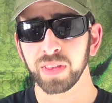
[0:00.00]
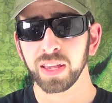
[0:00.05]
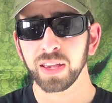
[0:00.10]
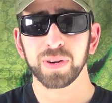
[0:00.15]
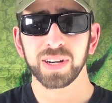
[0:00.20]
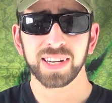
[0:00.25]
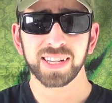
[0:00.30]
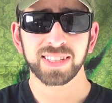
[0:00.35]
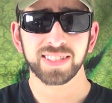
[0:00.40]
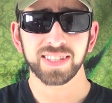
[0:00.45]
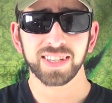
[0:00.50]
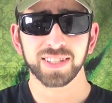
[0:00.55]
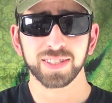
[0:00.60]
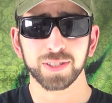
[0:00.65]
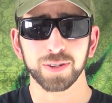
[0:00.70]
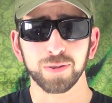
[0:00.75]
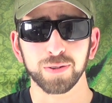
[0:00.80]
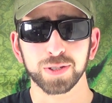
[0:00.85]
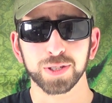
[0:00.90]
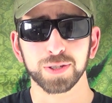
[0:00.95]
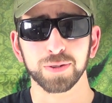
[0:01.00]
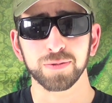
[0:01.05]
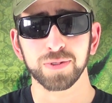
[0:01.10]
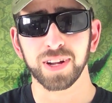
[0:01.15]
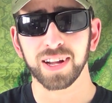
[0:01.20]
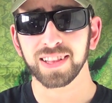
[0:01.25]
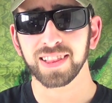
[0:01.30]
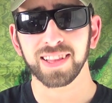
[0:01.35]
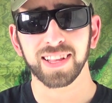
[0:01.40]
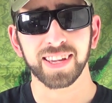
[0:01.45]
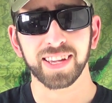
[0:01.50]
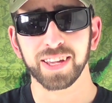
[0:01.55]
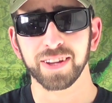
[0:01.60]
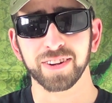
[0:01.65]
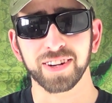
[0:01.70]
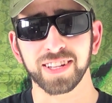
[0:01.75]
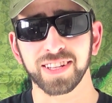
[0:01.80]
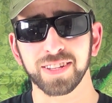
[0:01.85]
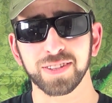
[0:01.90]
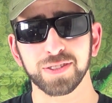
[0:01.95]
But it's also not like you're
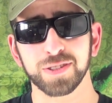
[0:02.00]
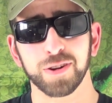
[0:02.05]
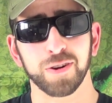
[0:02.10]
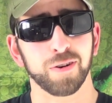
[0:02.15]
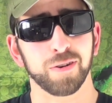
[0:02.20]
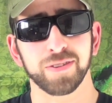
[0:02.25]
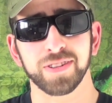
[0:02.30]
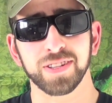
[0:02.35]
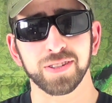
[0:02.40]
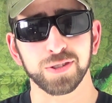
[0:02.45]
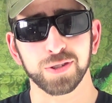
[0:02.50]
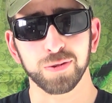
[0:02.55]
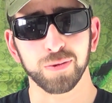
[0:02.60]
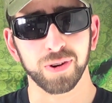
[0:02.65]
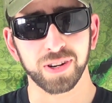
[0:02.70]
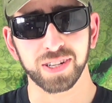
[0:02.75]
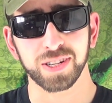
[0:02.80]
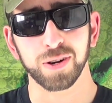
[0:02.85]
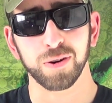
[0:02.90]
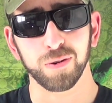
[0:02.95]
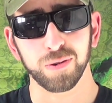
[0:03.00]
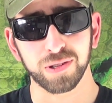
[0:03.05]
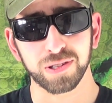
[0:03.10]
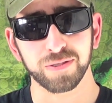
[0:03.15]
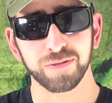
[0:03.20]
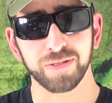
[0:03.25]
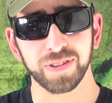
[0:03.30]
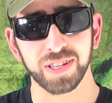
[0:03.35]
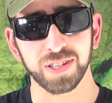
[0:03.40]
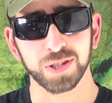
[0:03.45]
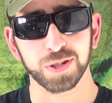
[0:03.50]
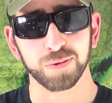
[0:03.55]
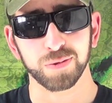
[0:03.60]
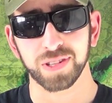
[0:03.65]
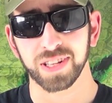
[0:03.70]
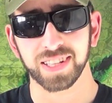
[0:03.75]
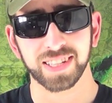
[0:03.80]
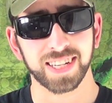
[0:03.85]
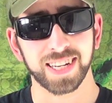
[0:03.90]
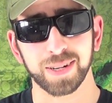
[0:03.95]
going to turn into a goldfish
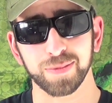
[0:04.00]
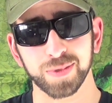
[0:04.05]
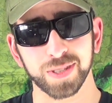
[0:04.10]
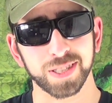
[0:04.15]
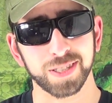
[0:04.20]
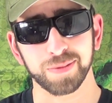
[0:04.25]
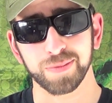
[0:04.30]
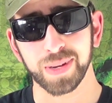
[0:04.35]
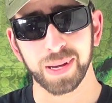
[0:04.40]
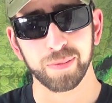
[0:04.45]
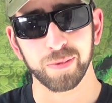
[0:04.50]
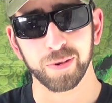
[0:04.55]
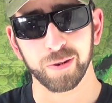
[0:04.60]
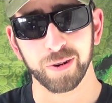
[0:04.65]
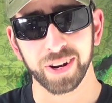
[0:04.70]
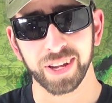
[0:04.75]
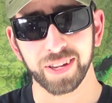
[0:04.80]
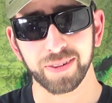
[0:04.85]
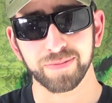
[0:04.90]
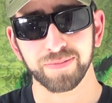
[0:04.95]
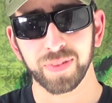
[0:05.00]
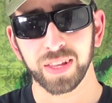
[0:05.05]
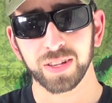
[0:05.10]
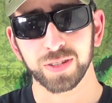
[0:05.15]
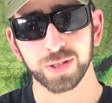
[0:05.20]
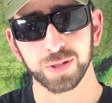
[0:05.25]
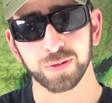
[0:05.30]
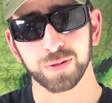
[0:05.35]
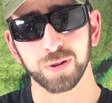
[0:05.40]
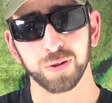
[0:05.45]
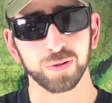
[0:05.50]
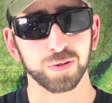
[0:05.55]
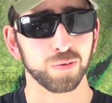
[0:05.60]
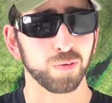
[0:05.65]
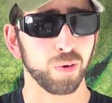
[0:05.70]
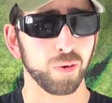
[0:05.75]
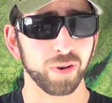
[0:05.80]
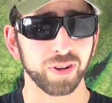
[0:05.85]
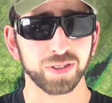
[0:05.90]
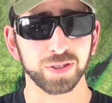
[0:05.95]
when it comes to memory. So don't
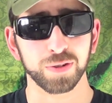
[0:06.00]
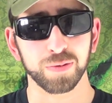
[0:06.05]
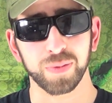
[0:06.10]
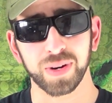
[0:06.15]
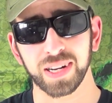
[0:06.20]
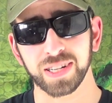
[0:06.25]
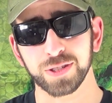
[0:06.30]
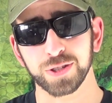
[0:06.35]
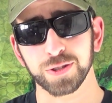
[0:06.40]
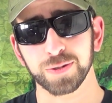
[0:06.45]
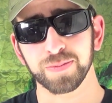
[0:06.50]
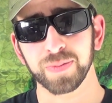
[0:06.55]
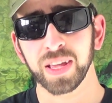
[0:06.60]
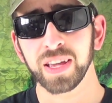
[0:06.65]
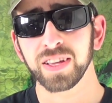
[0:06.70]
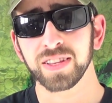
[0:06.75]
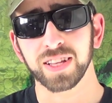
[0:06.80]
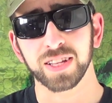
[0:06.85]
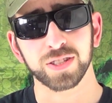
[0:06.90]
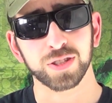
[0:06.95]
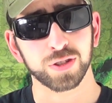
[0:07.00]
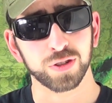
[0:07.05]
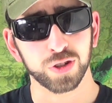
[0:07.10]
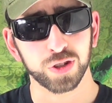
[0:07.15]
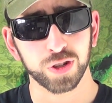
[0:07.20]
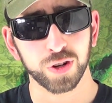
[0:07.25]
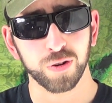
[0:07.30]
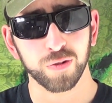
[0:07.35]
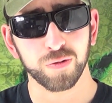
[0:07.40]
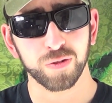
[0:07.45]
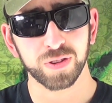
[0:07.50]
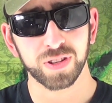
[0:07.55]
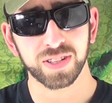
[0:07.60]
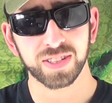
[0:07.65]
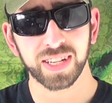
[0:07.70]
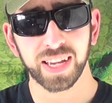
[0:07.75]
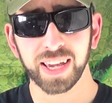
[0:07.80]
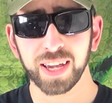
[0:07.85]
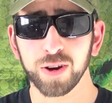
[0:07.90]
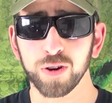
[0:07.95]
worry too much. That's the show for the
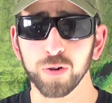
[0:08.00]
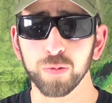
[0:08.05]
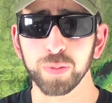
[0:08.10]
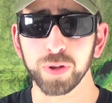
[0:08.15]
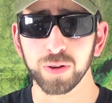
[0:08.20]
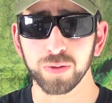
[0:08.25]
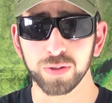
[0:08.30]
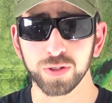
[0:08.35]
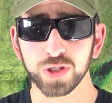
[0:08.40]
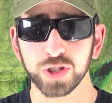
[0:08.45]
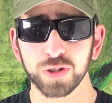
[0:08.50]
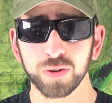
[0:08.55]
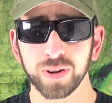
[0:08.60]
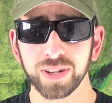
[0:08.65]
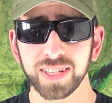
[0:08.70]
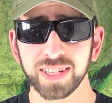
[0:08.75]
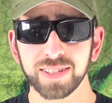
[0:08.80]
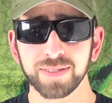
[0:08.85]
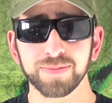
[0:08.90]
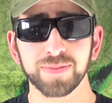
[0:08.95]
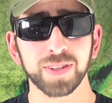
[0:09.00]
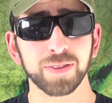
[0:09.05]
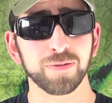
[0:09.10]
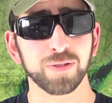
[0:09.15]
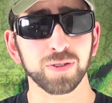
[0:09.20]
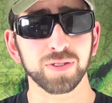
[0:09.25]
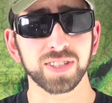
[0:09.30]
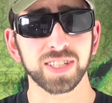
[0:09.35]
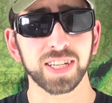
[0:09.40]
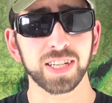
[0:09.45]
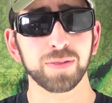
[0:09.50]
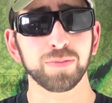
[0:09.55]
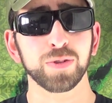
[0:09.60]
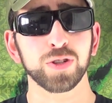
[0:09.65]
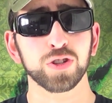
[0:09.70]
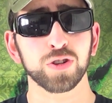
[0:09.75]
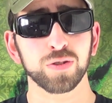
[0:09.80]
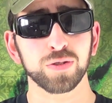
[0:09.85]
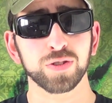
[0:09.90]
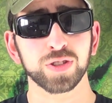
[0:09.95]
day. Hope you enjoyed it. If you did, be
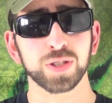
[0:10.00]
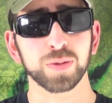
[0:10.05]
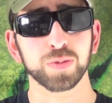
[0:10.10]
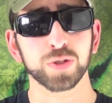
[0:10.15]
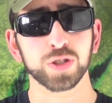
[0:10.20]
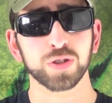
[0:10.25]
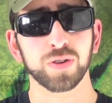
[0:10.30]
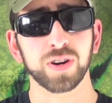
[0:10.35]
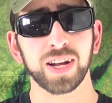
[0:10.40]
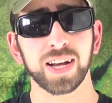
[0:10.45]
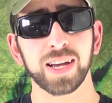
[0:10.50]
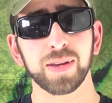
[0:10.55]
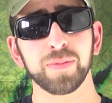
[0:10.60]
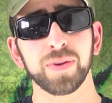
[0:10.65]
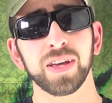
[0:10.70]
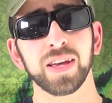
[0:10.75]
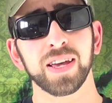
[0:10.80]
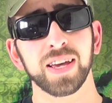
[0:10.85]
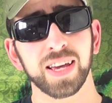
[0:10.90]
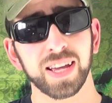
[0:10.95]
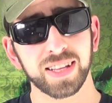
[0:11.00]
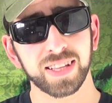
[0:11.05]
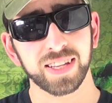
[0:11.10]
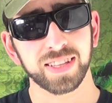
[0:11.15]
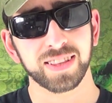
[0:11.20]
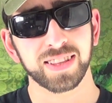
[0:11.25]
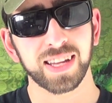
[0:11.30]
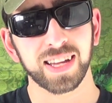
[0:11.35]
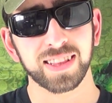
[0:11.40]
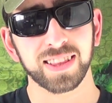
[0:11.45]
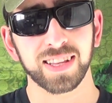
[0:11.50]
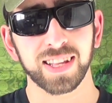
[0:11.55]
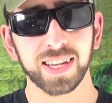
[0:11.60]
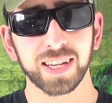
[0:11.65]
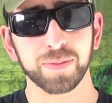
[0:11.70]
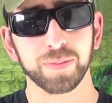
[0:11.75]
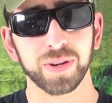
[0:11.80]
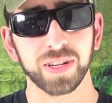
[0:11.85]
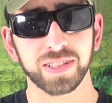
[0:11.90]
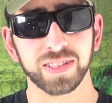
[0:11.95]
sure to subscribe and hit that
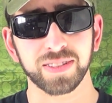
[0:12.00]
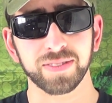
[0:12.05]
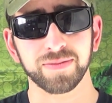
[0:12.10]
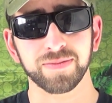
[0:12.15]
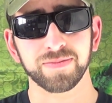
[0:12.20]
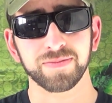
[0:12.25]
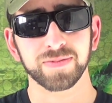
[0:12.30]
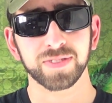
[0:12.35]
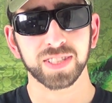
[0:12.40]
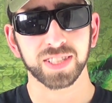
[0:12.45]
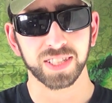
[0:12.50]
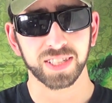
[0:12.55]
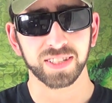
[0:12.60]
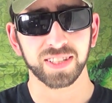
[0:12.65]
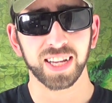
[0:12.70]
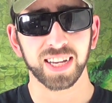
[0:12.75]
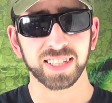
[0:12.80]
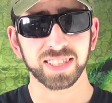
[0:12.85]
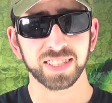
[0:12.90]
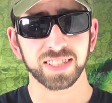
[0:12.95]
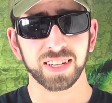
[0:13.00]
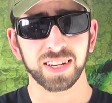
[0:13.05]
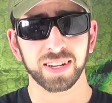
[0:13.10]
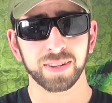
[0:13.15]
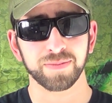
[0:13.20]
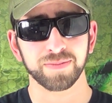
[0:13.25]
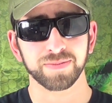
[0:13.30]
like button. See you next time.